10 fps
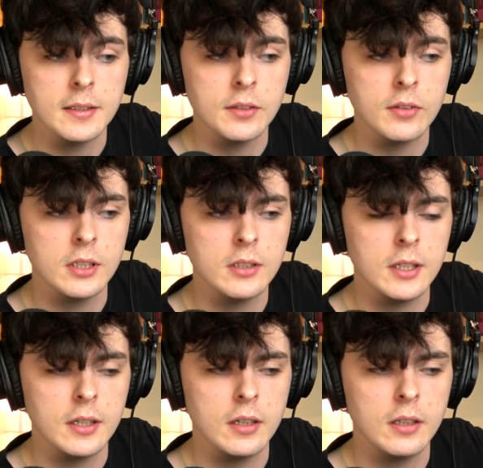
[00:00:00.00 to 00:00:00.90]
it, is
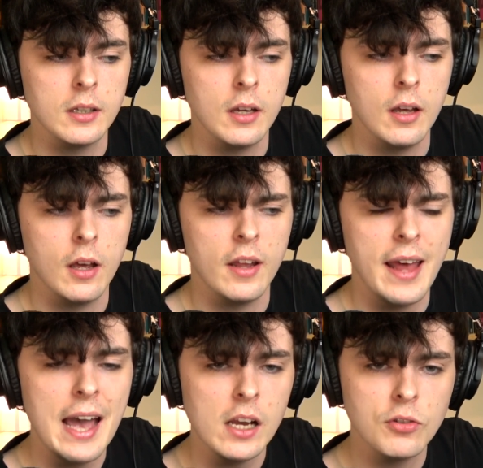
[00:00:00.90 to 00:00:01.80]
that uh,
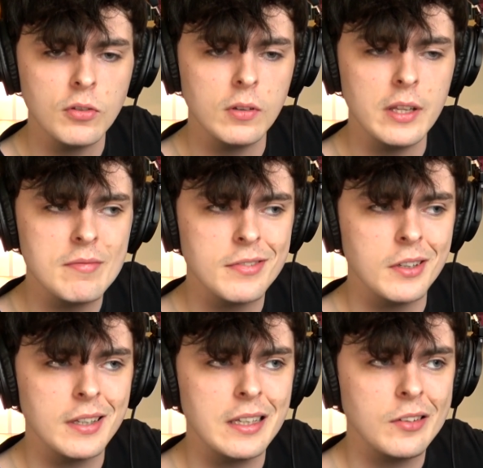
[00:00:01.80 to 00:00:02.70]
an actual
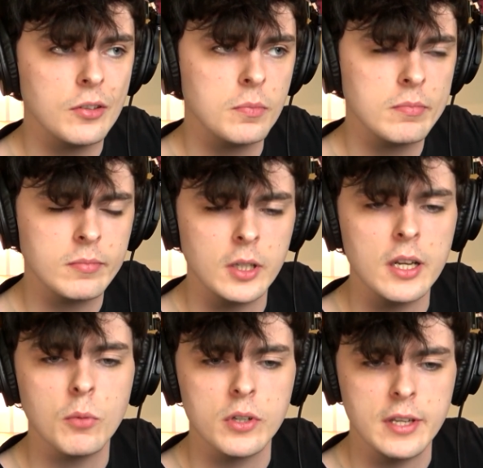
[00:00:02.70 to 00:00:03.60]
infinite is
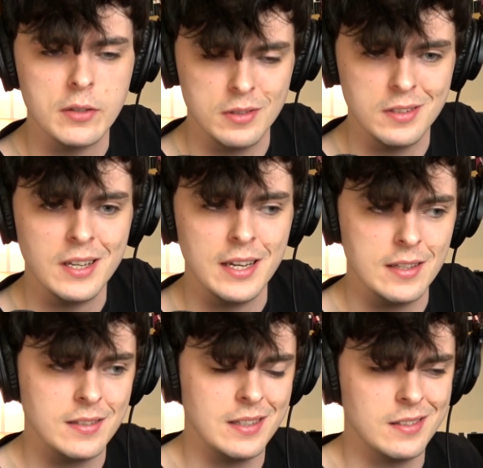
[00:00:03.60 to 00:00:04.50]
kind of what it says on the
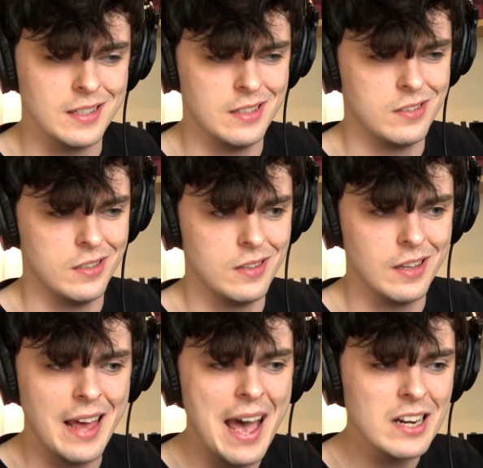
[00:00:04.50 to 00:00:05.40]
tin. It's, it's, it's a,
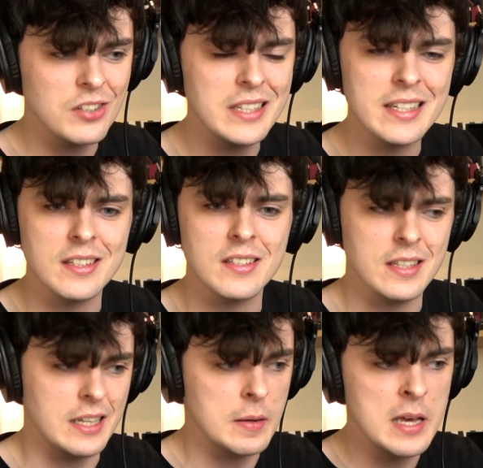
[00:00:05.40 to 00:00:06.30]
an actually
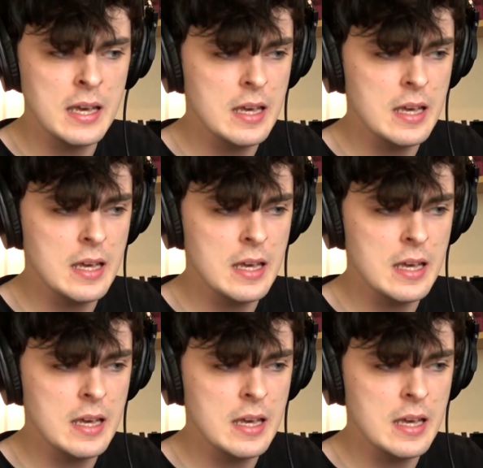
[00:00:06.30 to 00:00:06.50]
existing